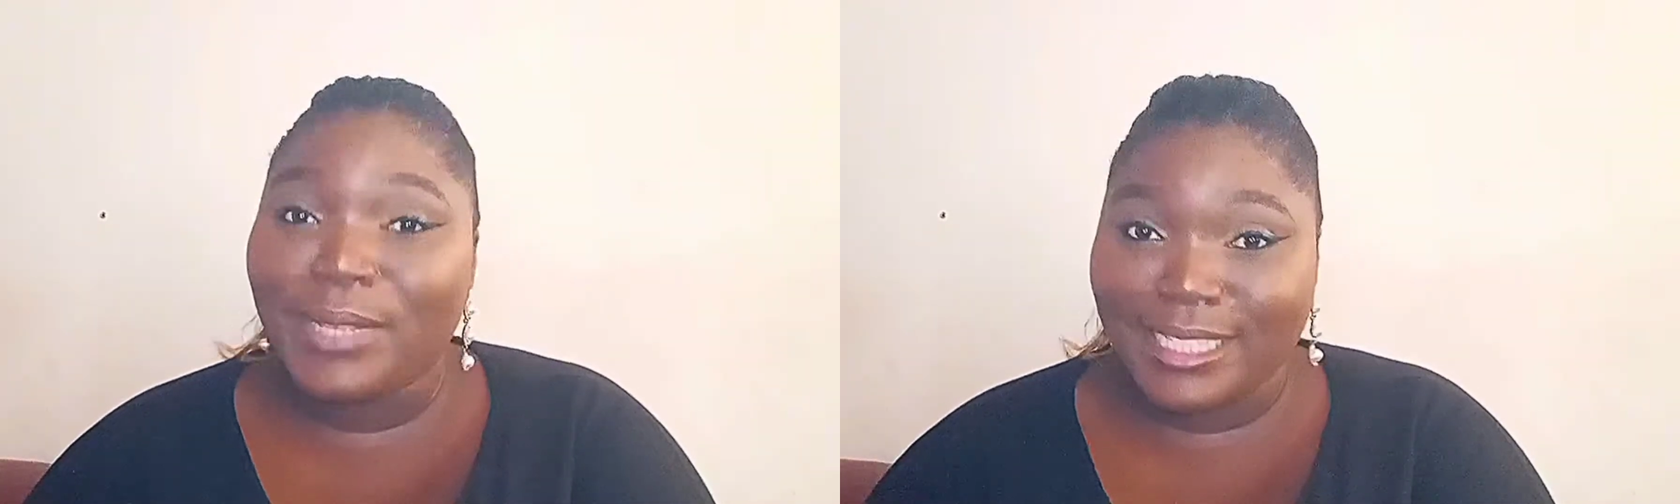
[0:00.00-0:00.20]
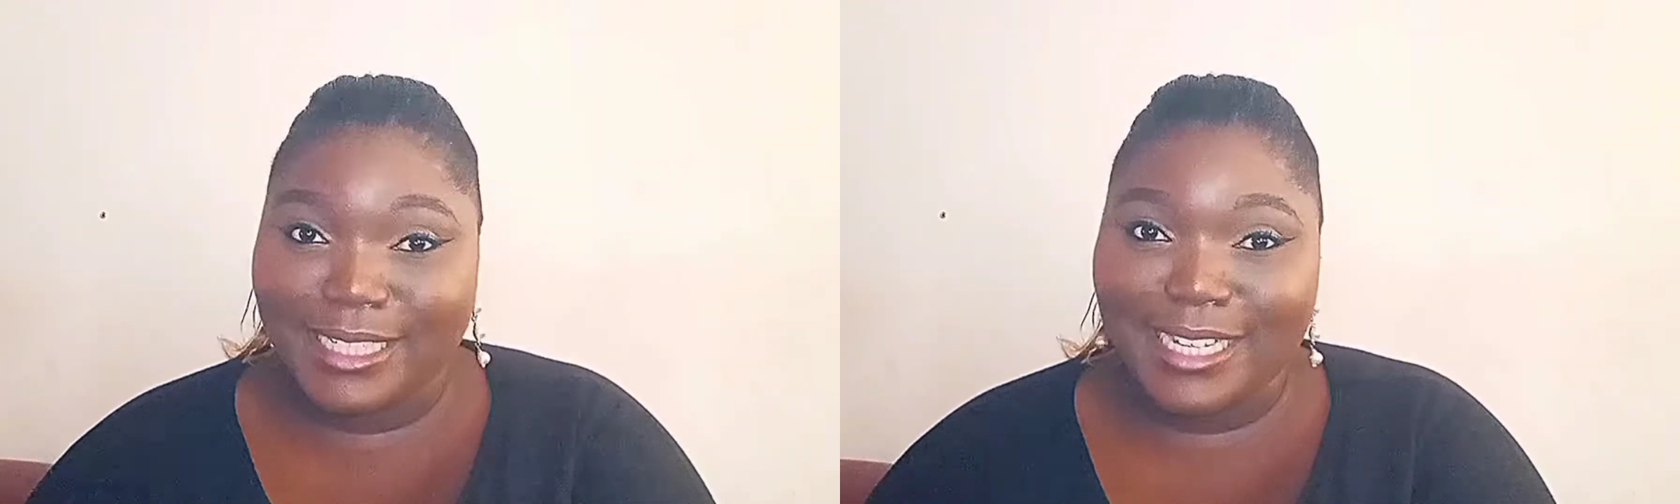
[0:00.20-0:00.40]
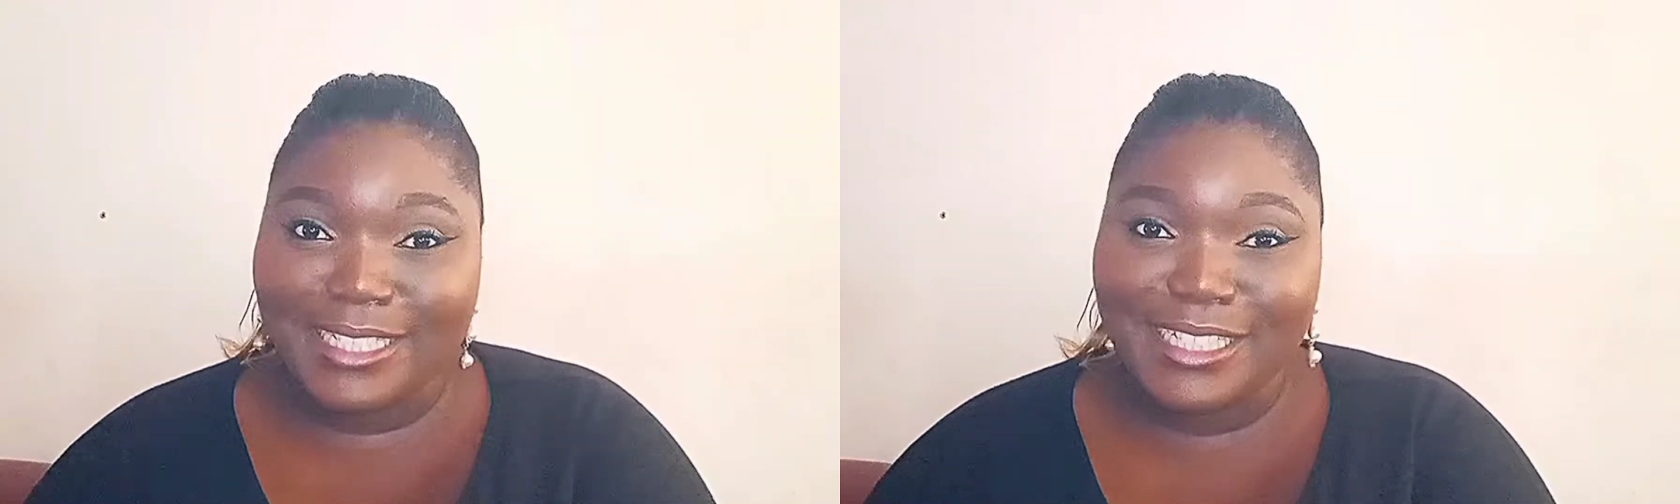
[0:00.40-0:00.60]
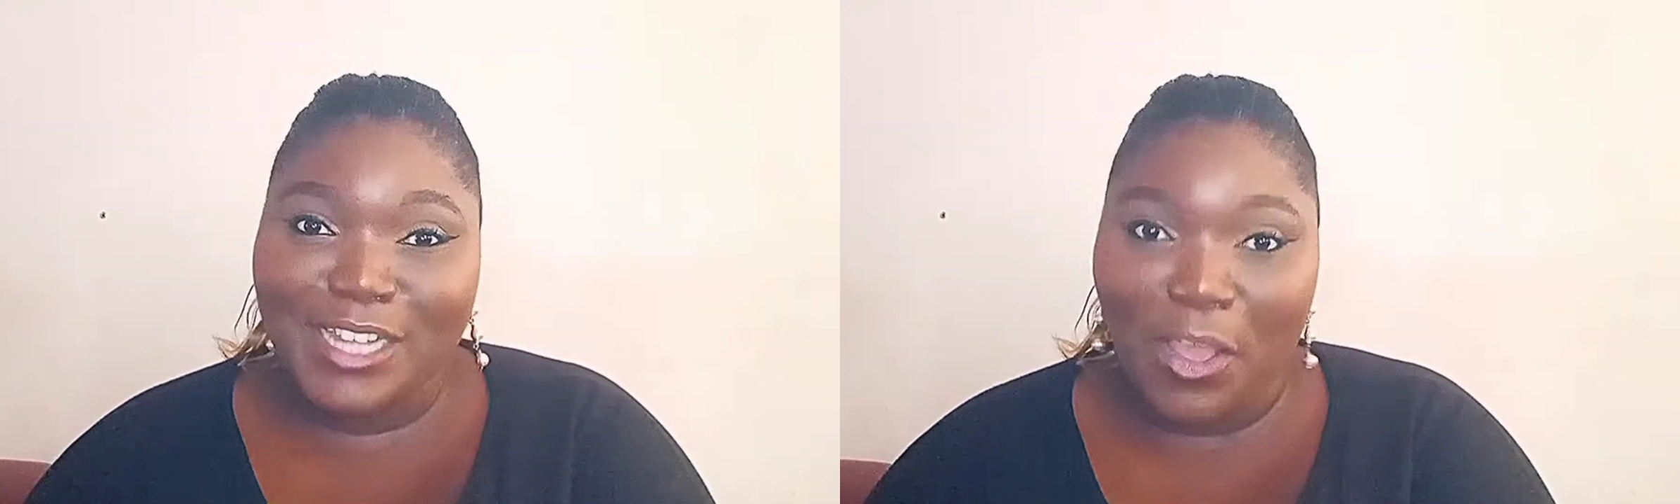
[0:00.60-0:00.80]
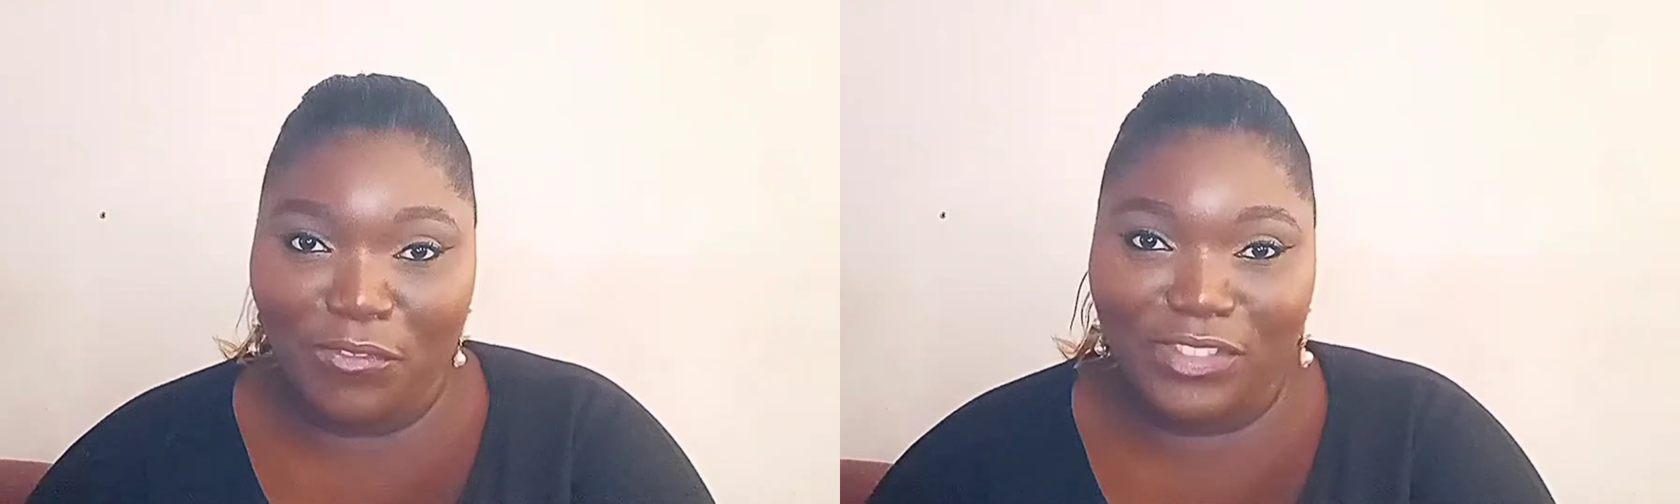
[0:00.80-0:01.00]

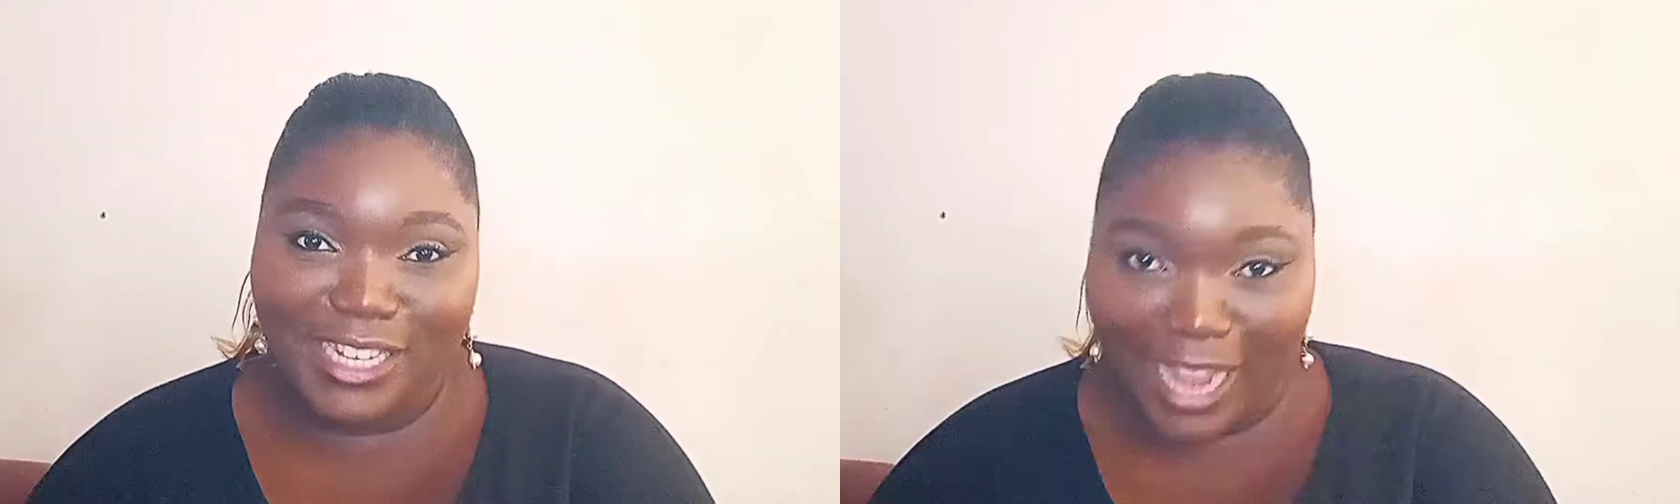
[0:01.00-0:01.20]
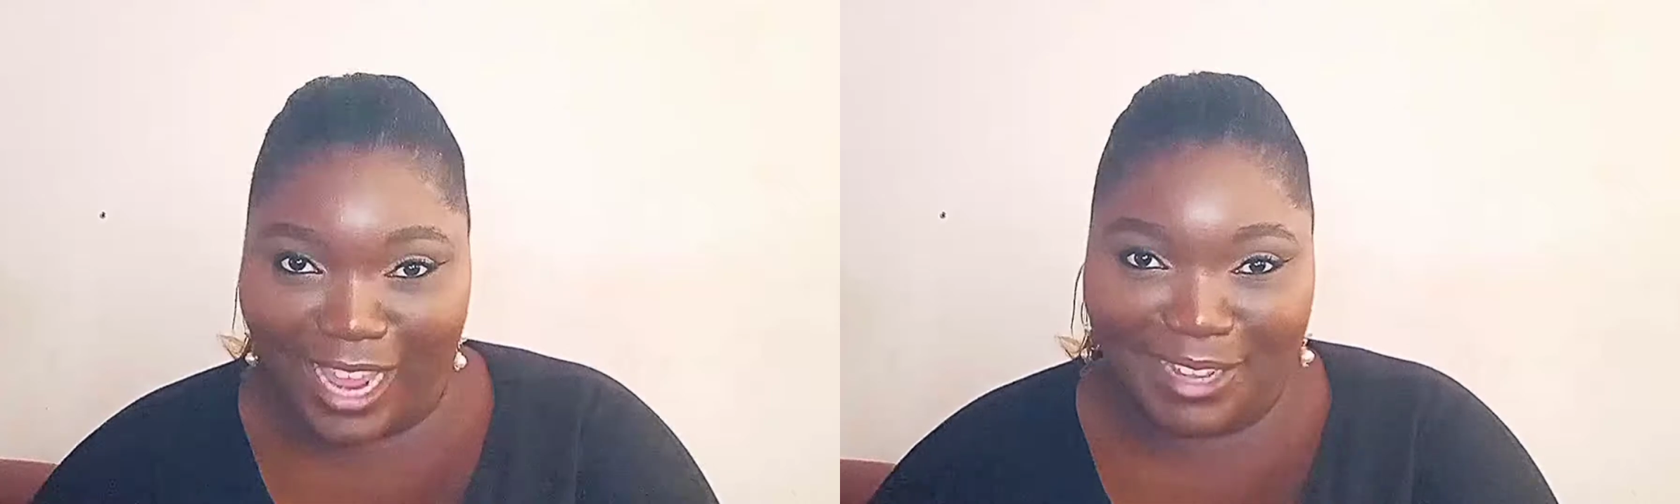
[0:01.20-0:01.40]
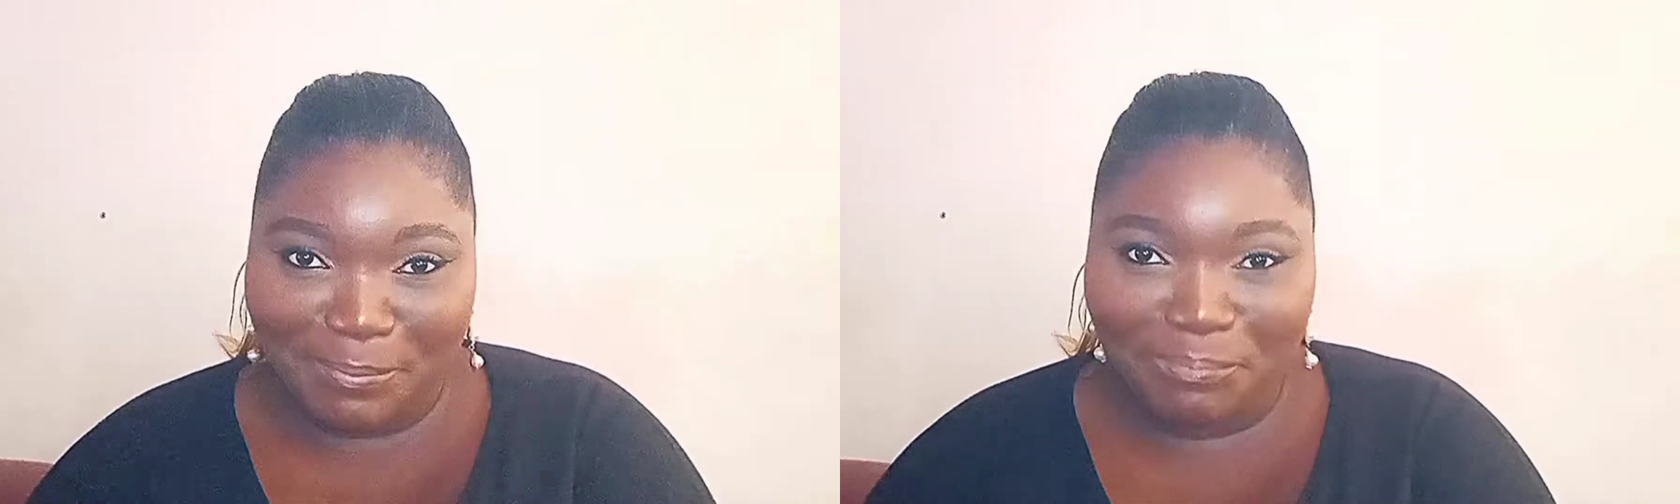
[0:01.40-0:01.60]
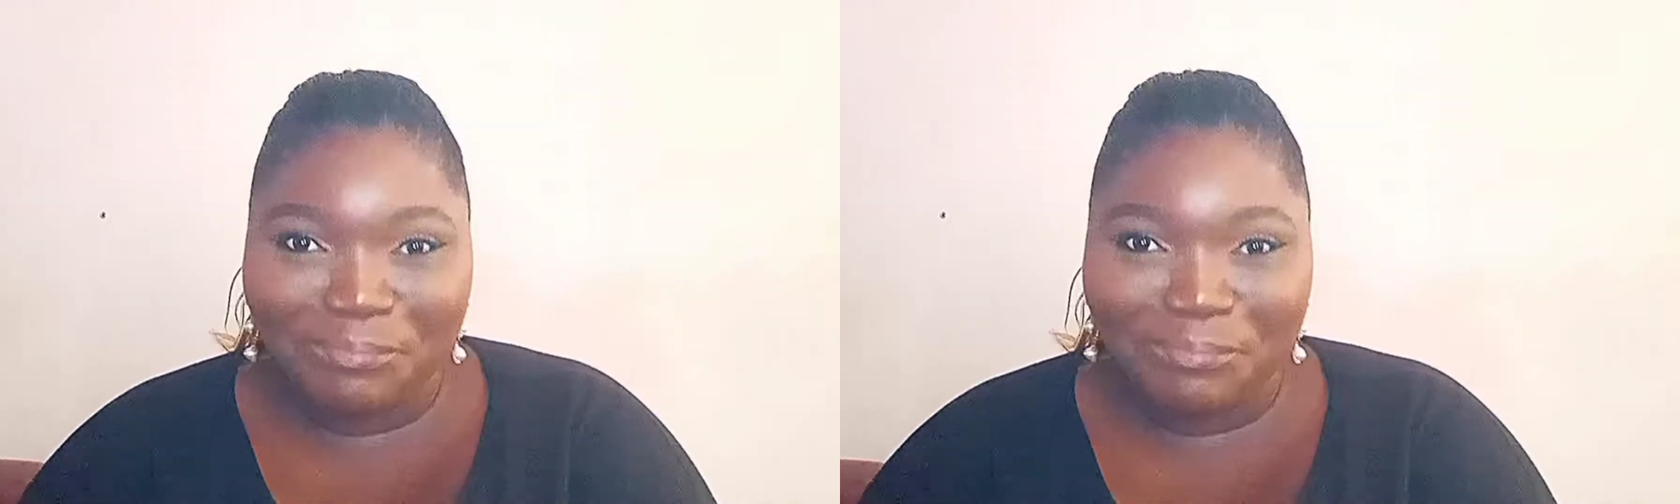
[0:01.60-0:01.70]
business of the day.